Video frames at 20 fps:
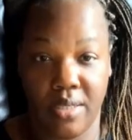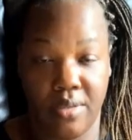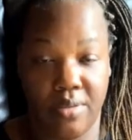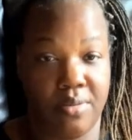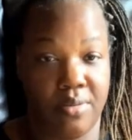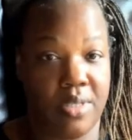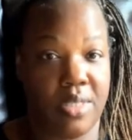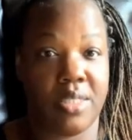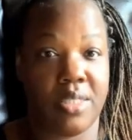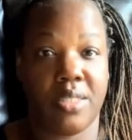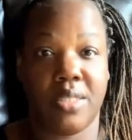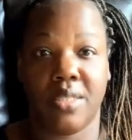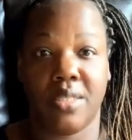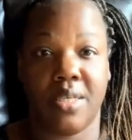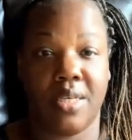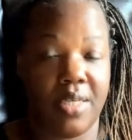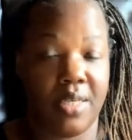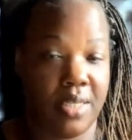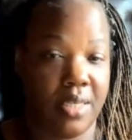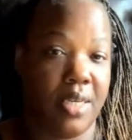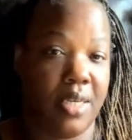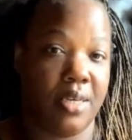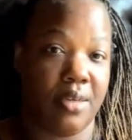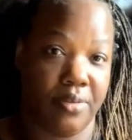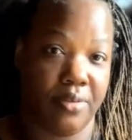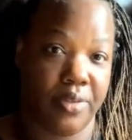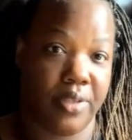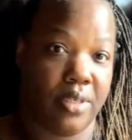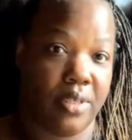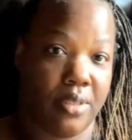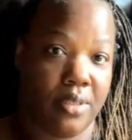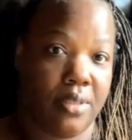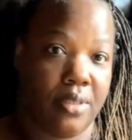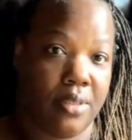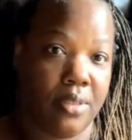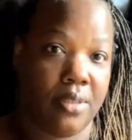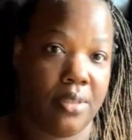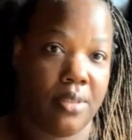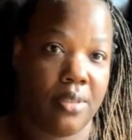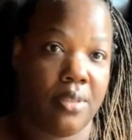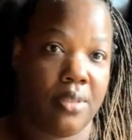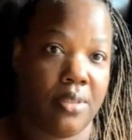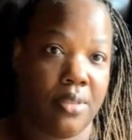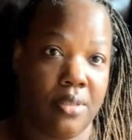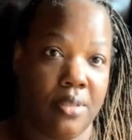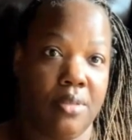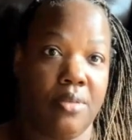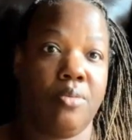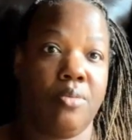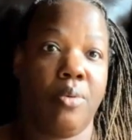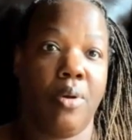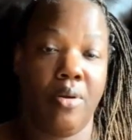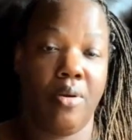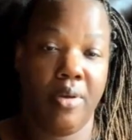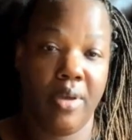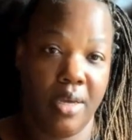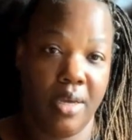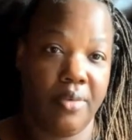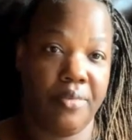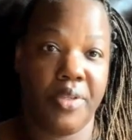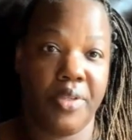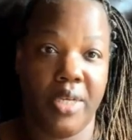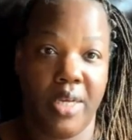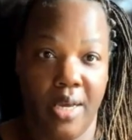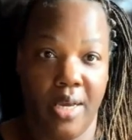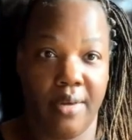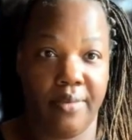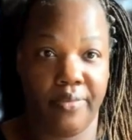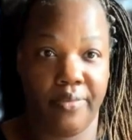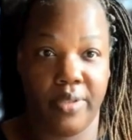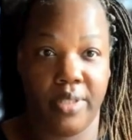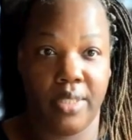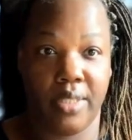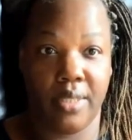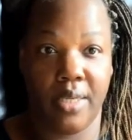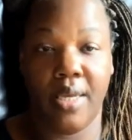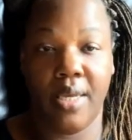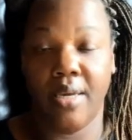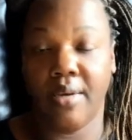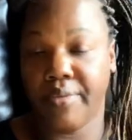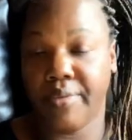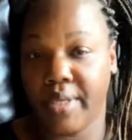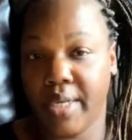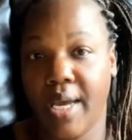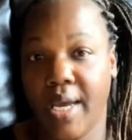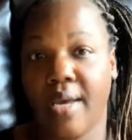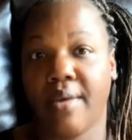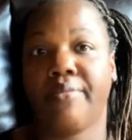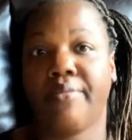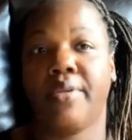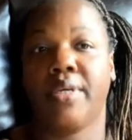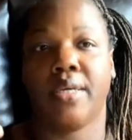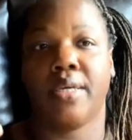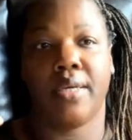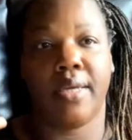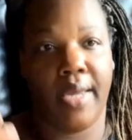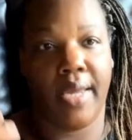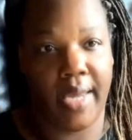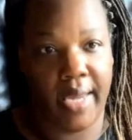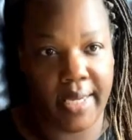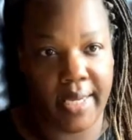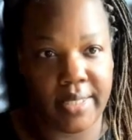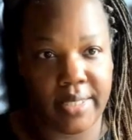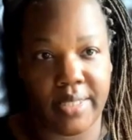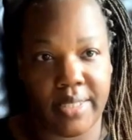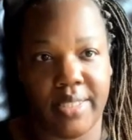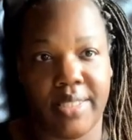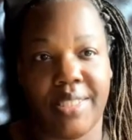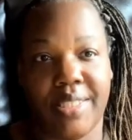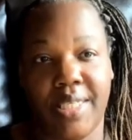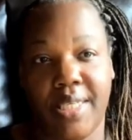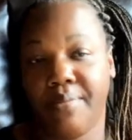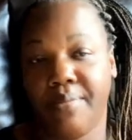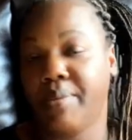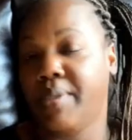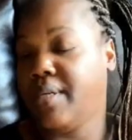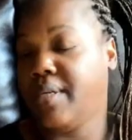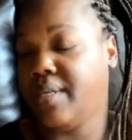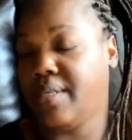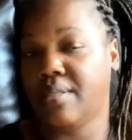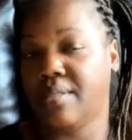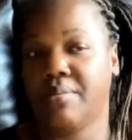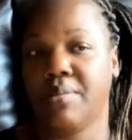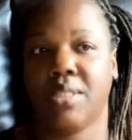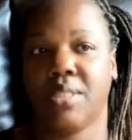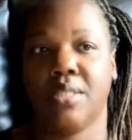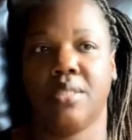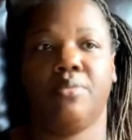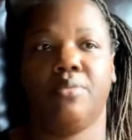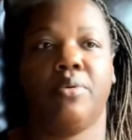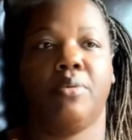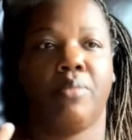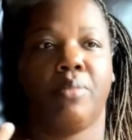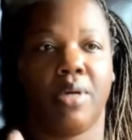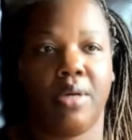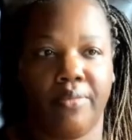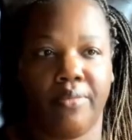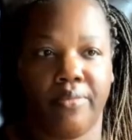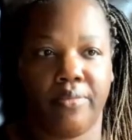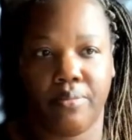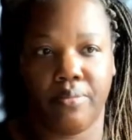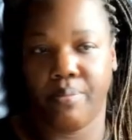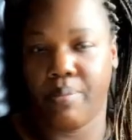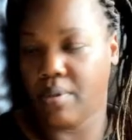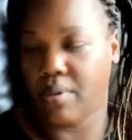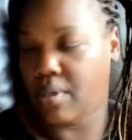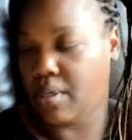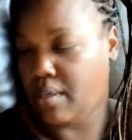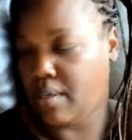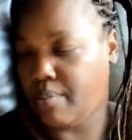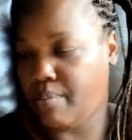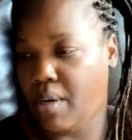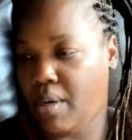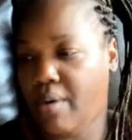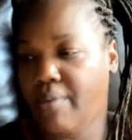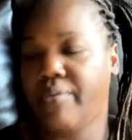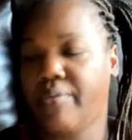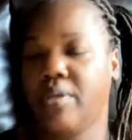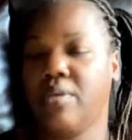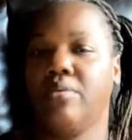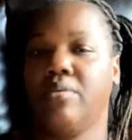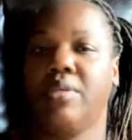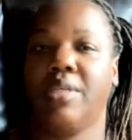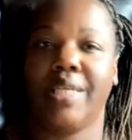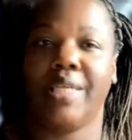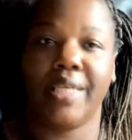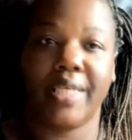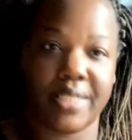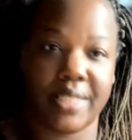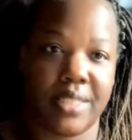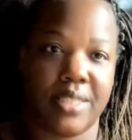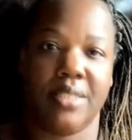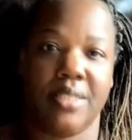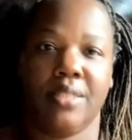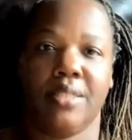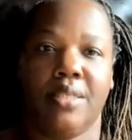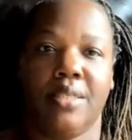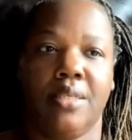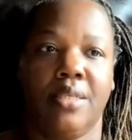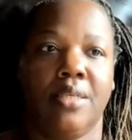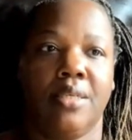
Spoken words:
you, it's unhealthy. You want healthy conflict. Healthy conflict can actually deepen intimacy when both of you listen